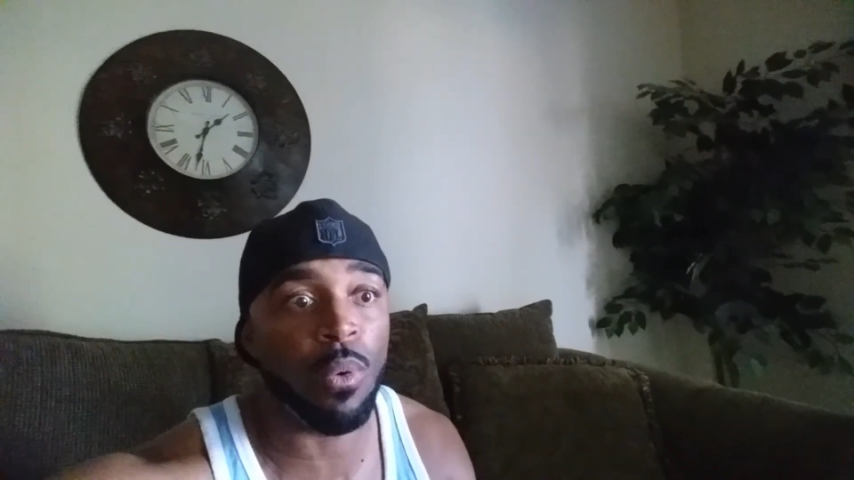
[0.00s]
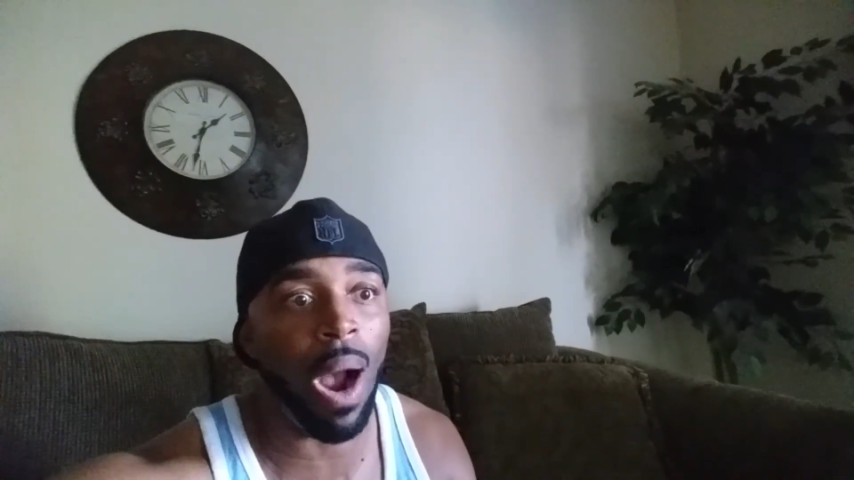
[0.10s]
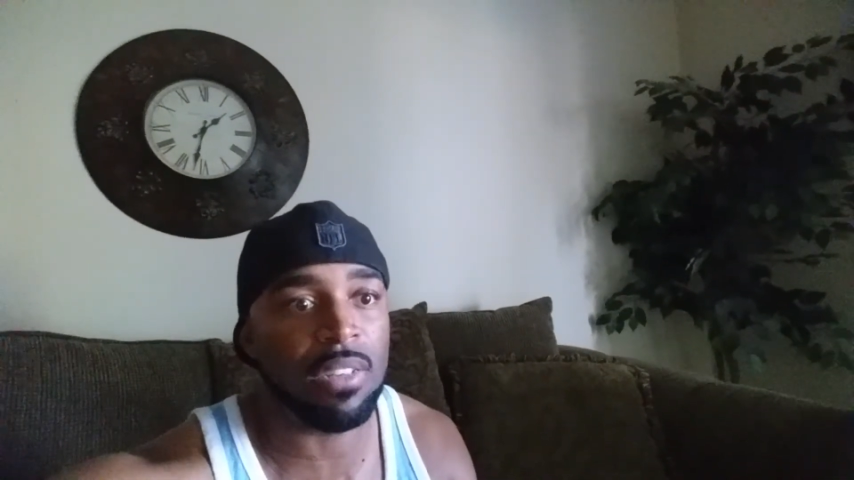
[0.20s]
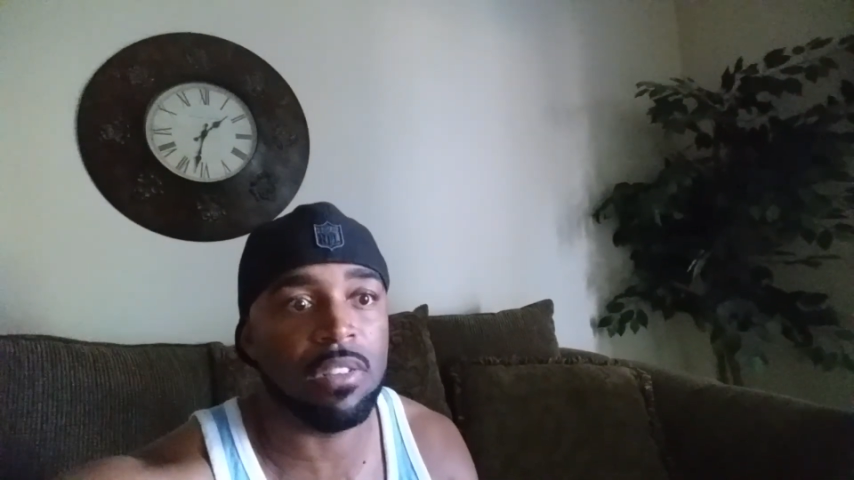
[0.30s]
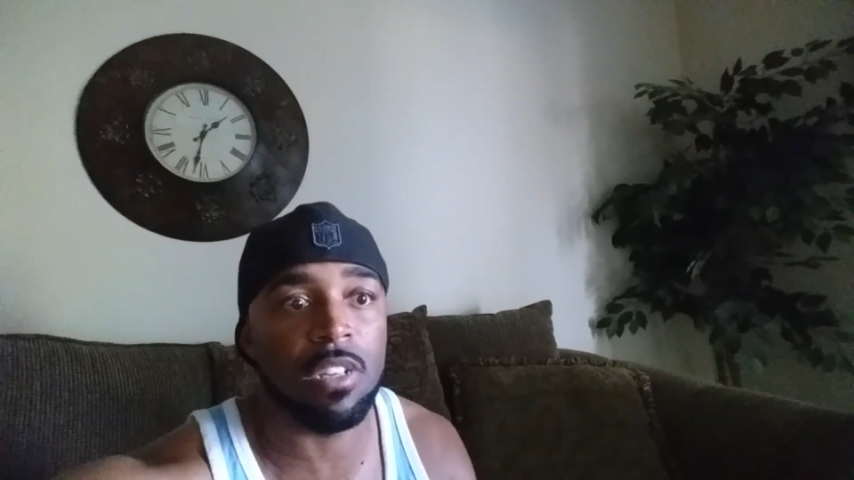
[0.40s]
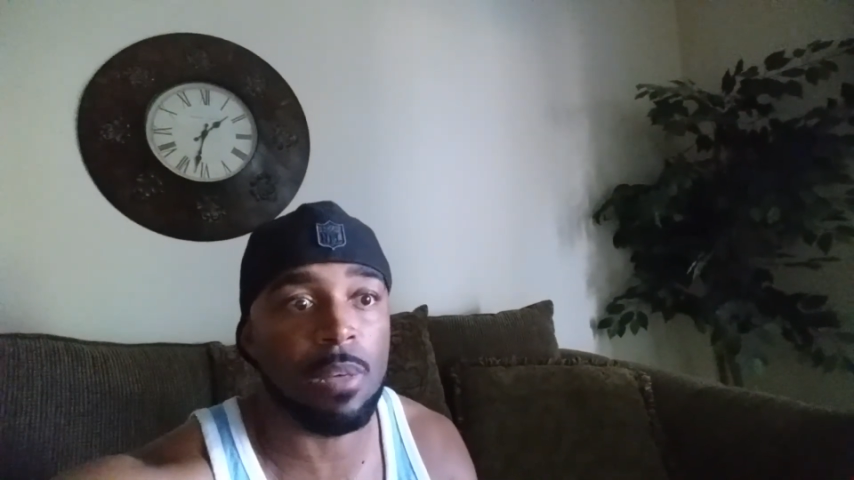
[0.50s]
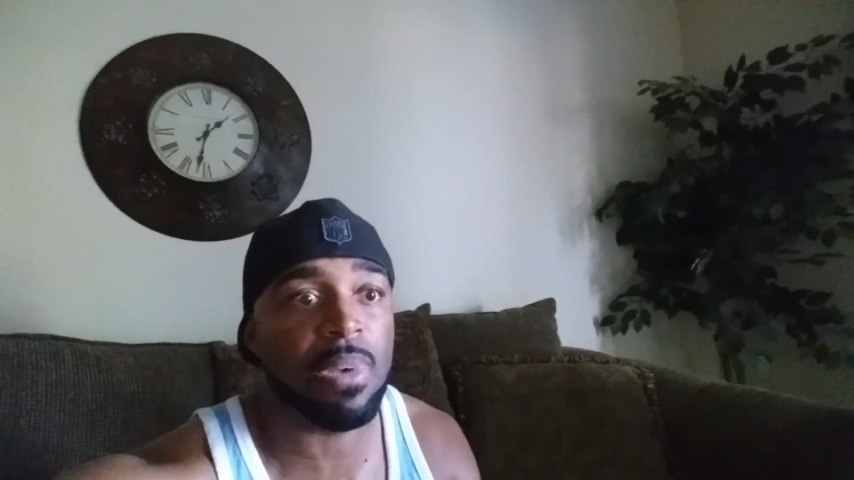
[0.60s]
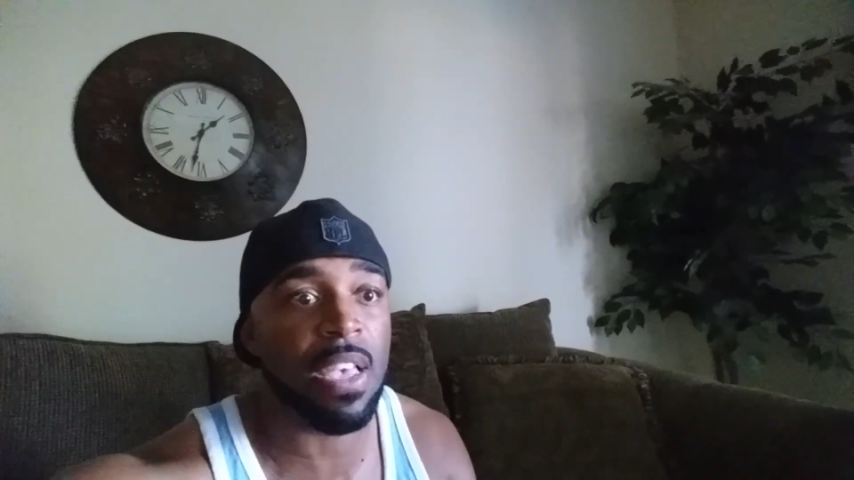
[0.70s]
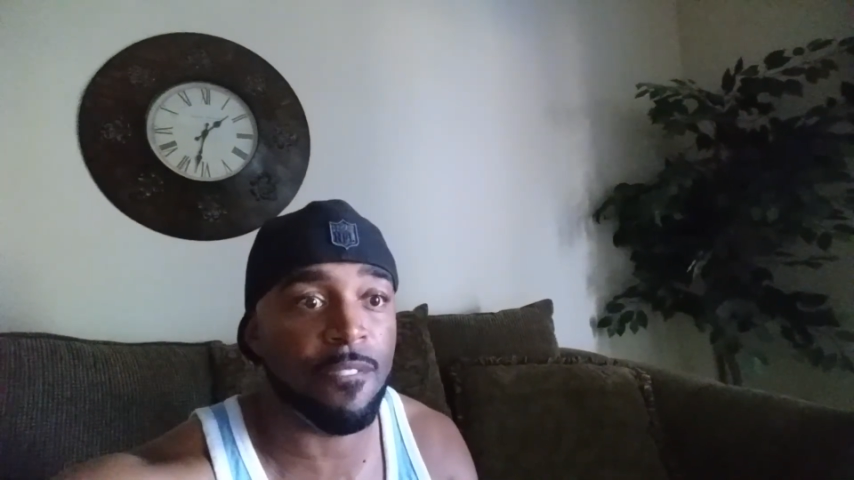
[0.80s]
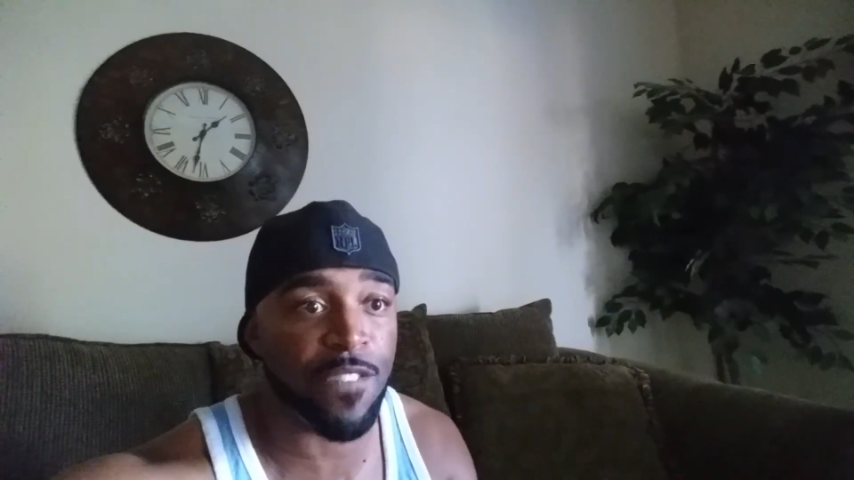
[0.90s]
Washington will
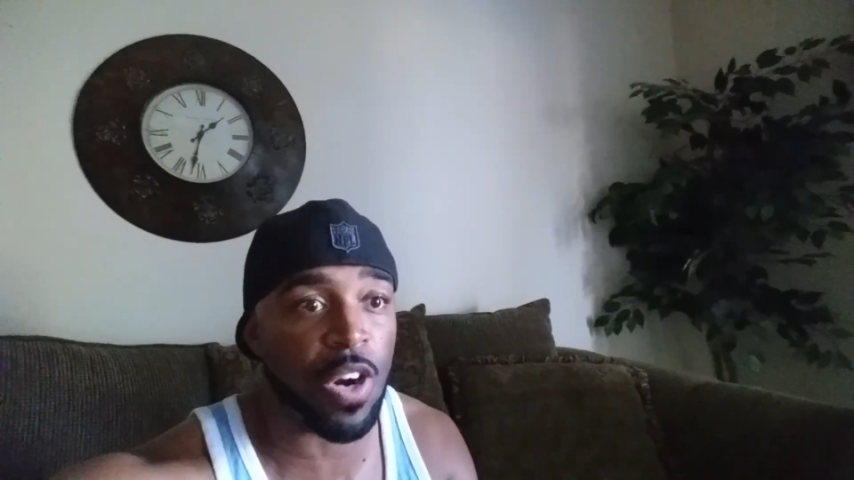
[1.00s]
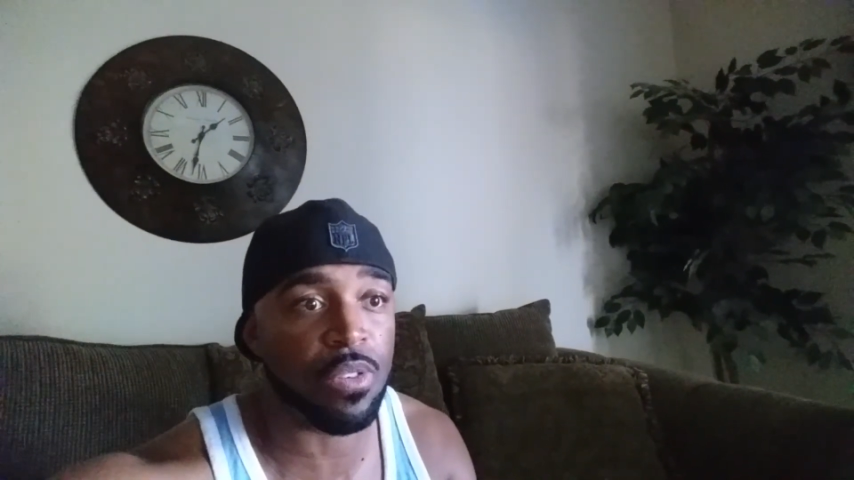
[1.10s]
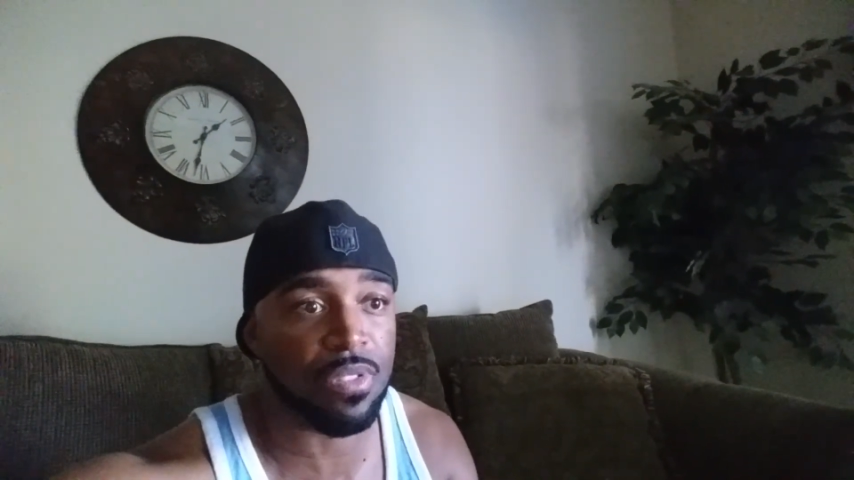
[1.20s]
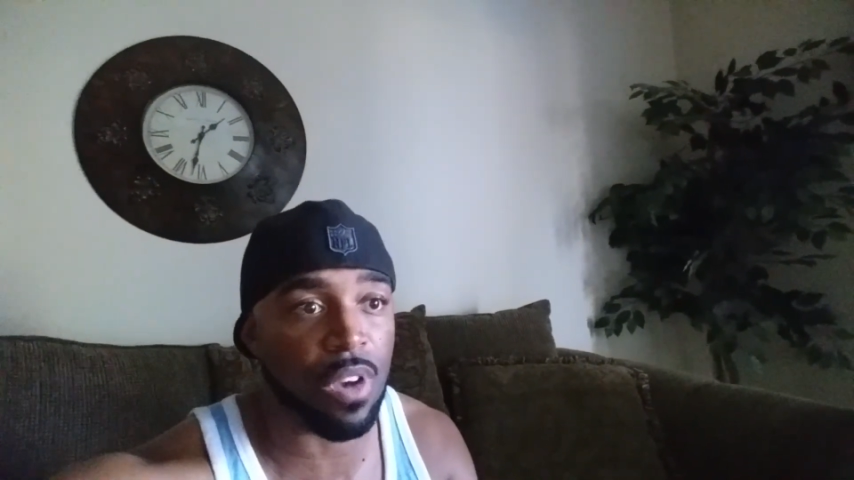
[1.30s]
be in first.